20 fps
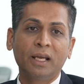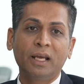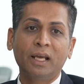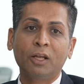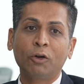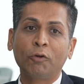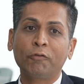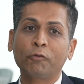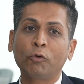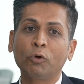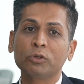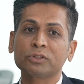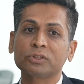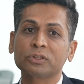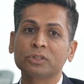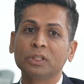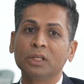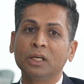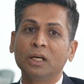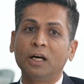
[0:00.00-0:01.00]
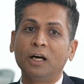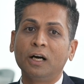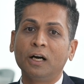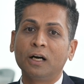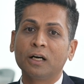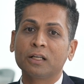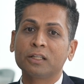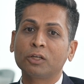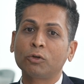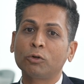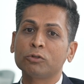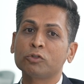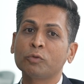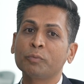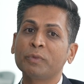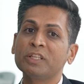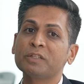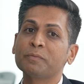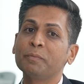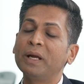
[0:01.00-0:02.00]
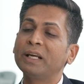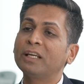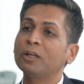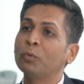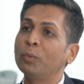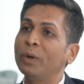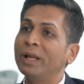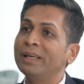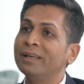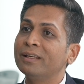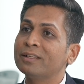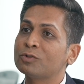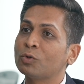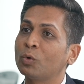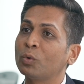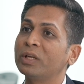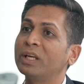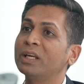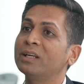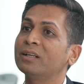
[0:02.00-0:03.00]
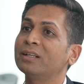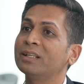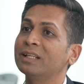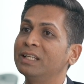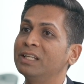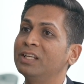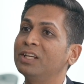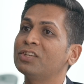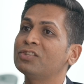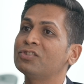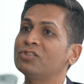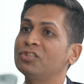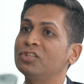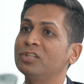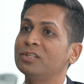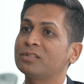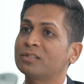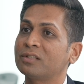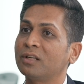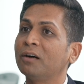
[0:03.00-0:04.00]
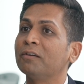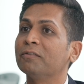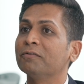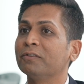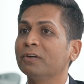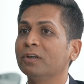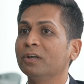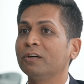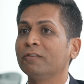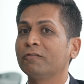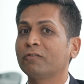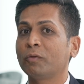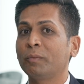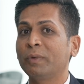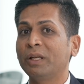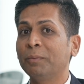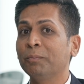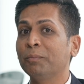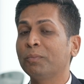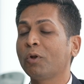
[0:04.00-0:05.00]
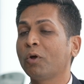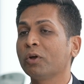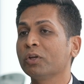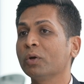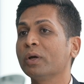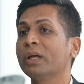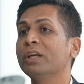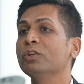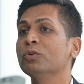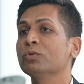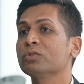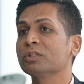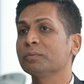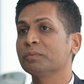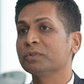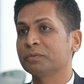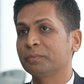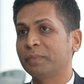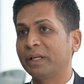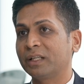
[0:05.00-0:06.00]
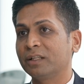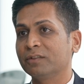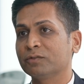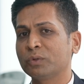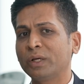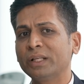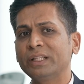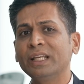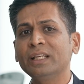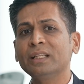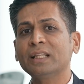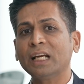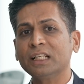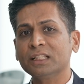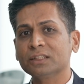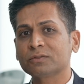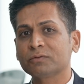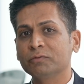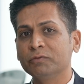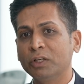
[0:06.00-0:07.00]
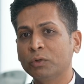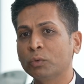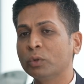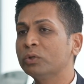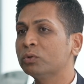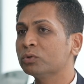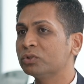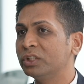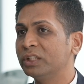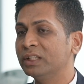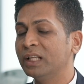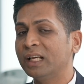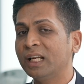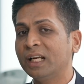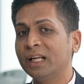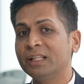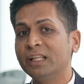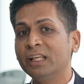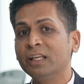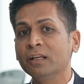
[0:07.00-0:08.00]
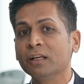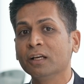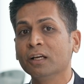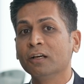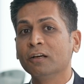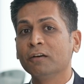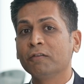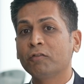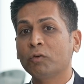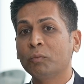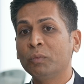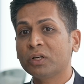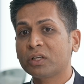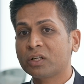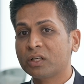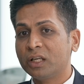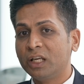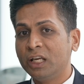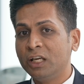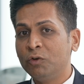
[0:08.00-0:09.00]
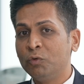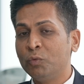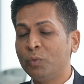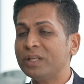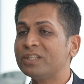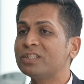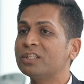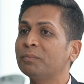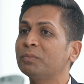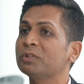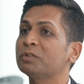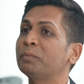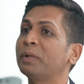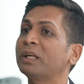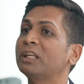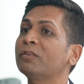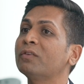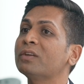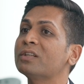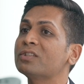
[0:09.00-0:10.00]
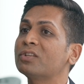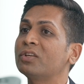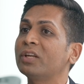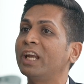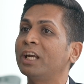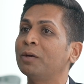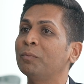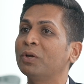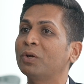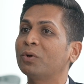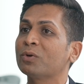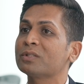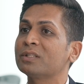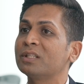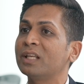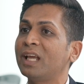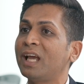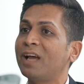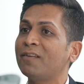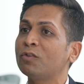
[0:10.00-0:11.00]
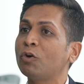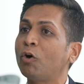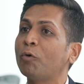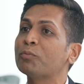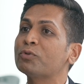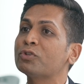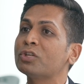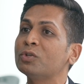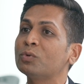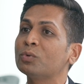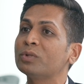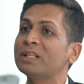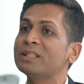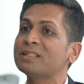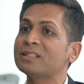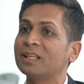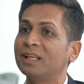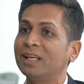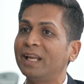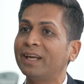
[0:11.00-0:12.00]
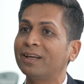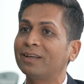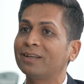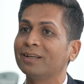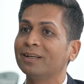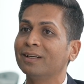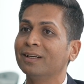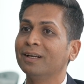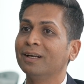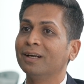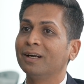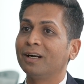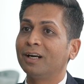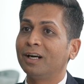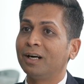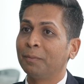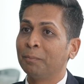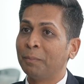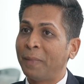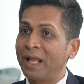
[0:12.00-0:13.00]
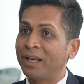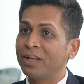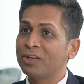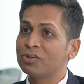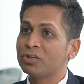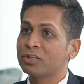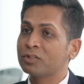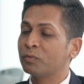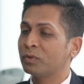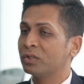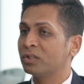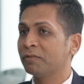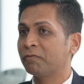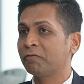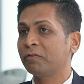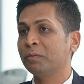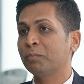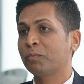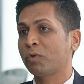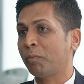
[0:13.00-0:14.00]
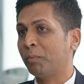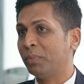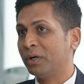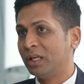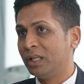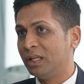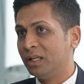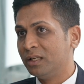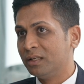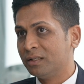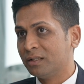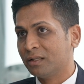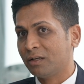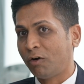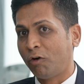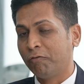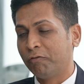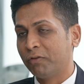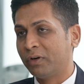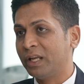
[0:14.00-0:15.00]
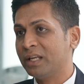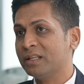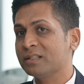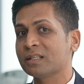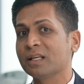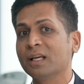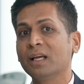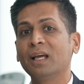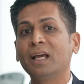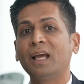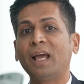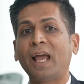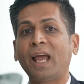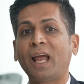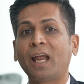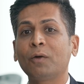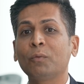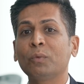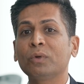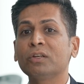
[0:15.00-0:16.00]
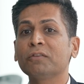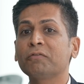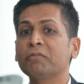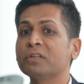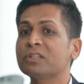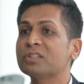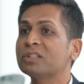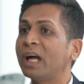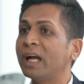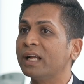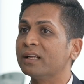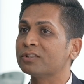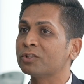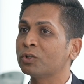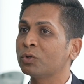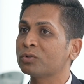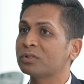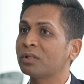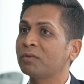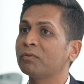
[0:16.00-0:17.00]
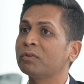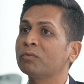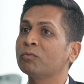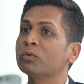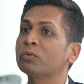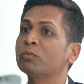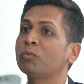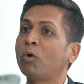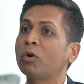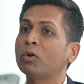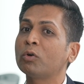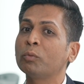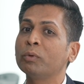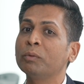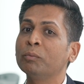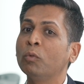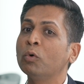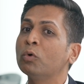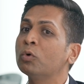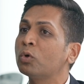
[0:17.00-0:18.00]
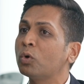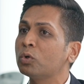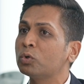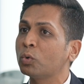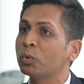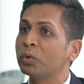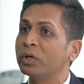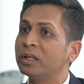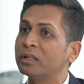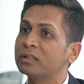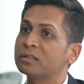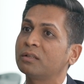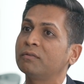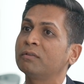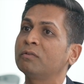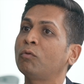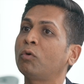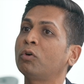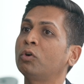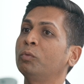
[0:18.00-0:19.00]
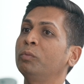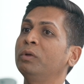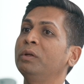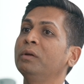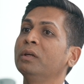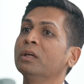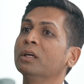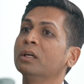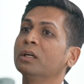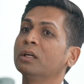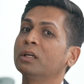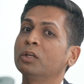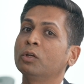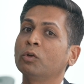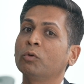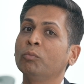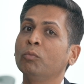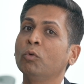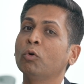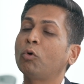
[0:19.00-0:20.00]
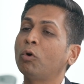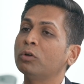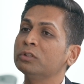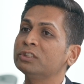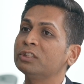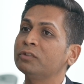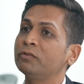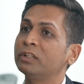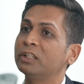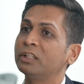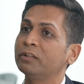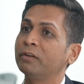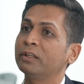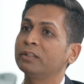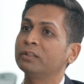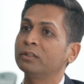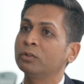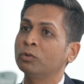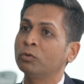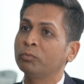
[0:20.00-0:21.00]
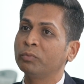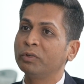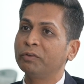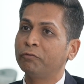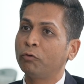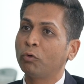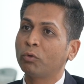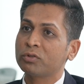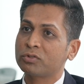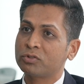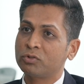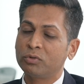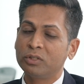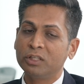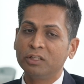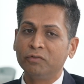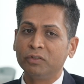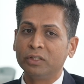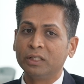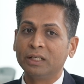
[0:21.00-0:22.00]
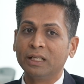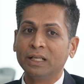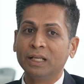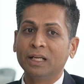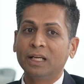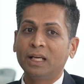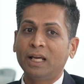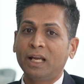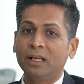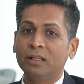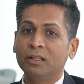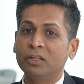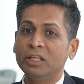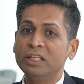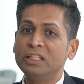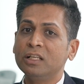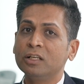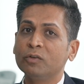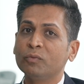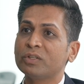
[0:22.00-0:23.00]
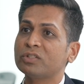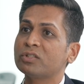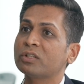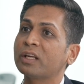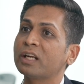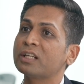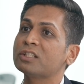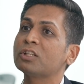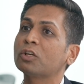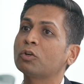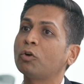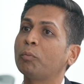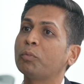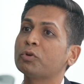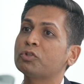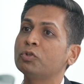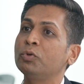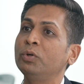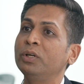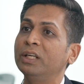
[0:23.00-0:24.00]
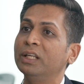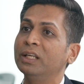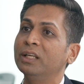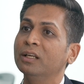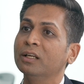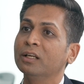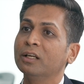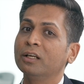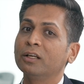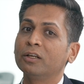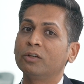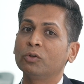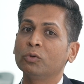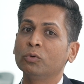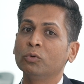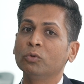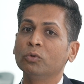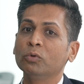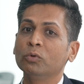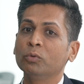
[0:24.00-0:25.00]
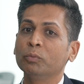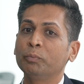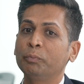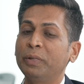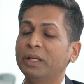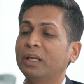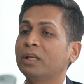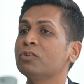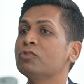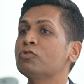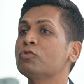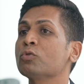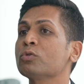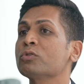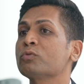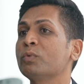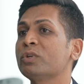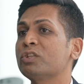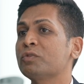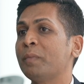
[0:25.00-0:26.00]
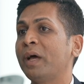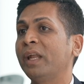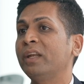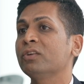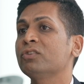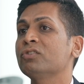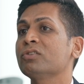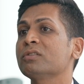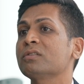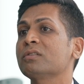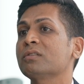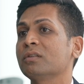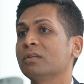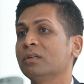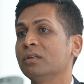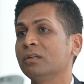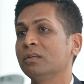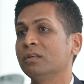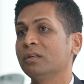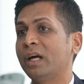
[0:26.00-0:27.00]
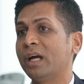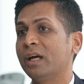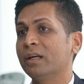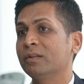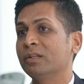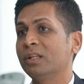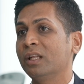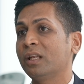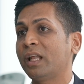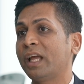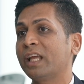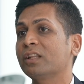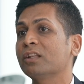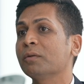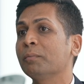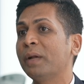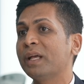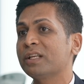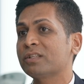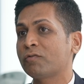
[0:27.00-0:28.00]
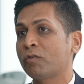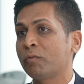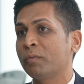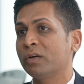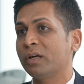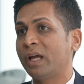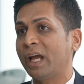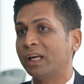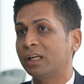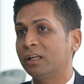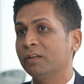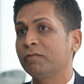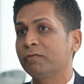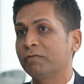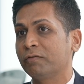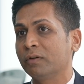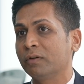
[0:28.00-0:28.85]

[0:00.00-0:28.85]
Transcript: And of course, that also means better wellness-oriented ESG stuff from an employee or end user perspective. So I think we are going to see that, and I think from an investor perspective, it's great because they have the option to then select managers with different property offerings and with different styles. Someone would want to be more growth oriented, someone want to be more conservative and be focused on dividend. And the retail investor gets that opportunity to pick and choose which managers they like the best from an active